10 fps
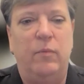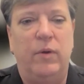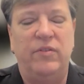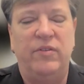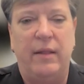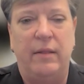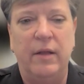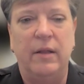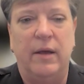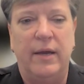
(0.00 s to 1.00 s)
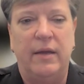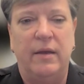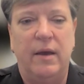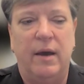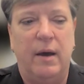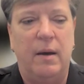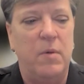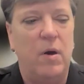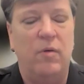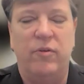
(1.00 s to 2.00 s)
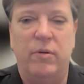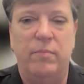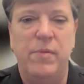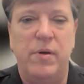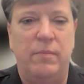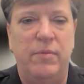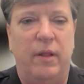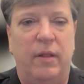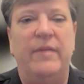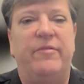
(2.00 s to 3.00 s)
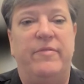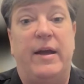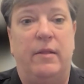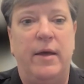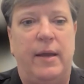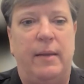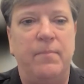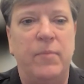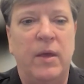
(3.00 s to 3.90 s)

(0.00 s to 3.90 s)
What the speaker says: And what does that look like over the life of that claim?